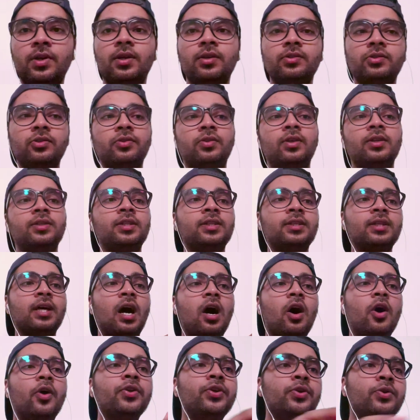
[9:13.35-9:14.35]
so this is
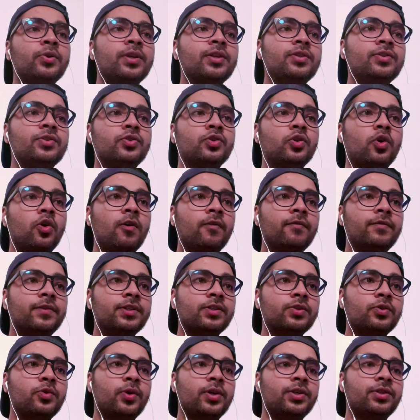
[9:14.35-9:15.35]
how you can solve this
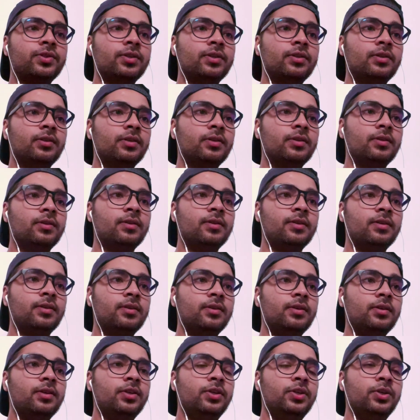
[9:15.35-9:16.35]
question
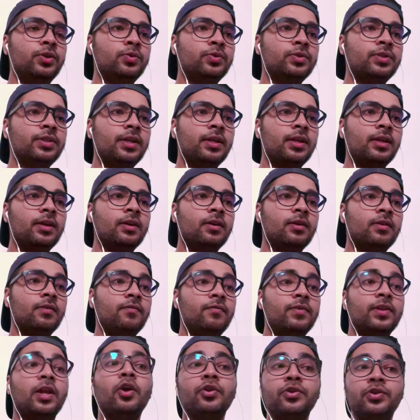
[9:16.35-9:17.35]
using
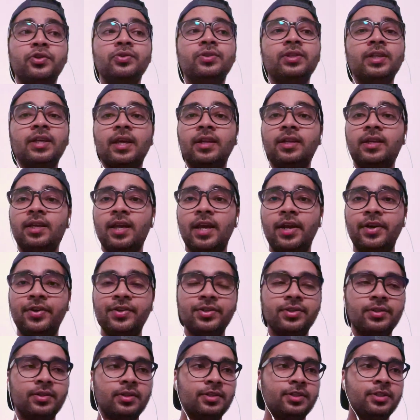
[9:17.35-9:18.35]
without using any
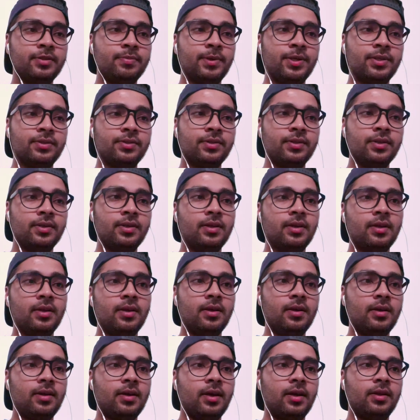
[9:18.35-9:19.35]
additional space
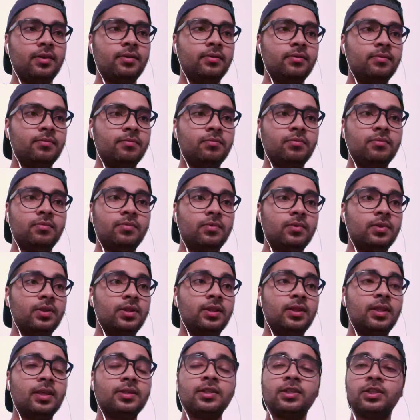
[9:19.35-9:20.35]
and
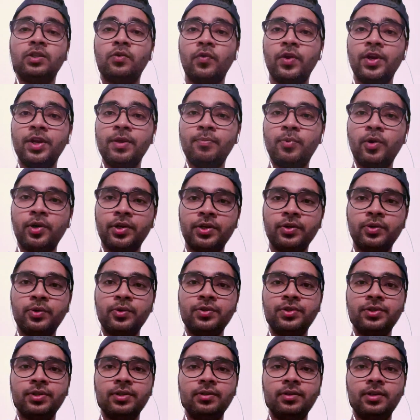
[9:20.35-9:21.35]
this is a very important
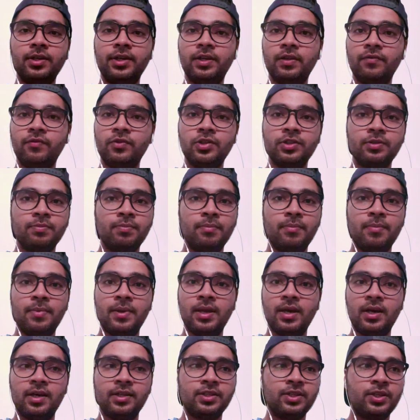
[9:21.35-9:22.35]
question interviewers may
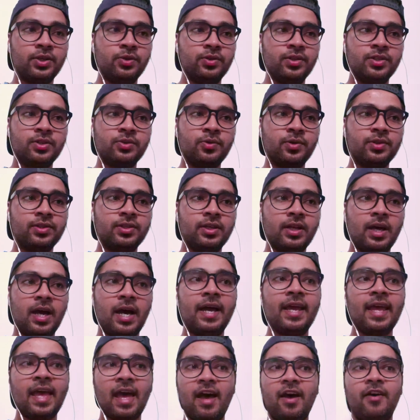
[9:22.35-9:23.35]
ask you this question
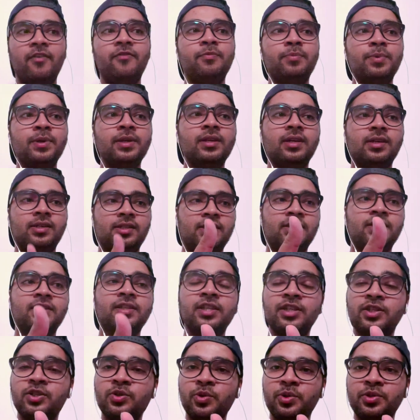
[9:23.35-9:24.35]
i have been asked
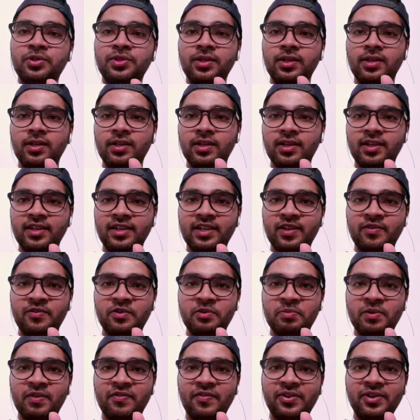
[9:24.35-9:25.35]
this question in the interview
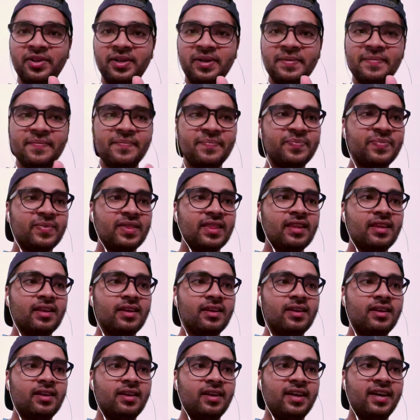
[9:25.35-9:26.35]
before
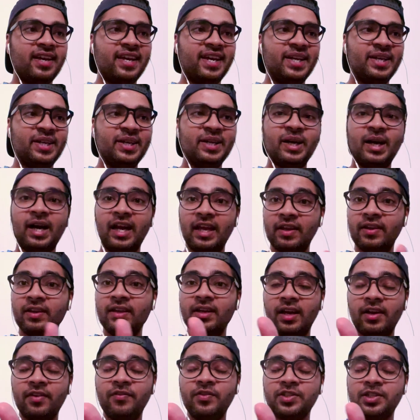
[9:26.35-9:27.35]
and i
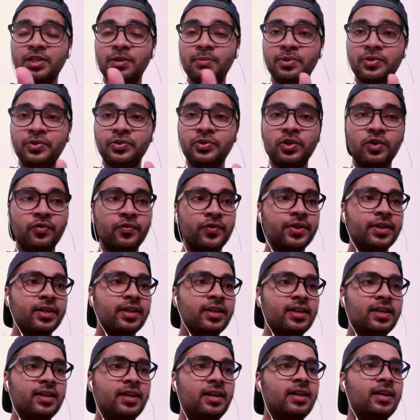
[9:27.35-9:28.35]
i was able to solve it
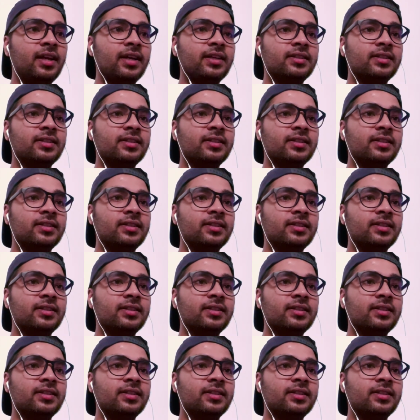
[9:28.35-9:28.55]
like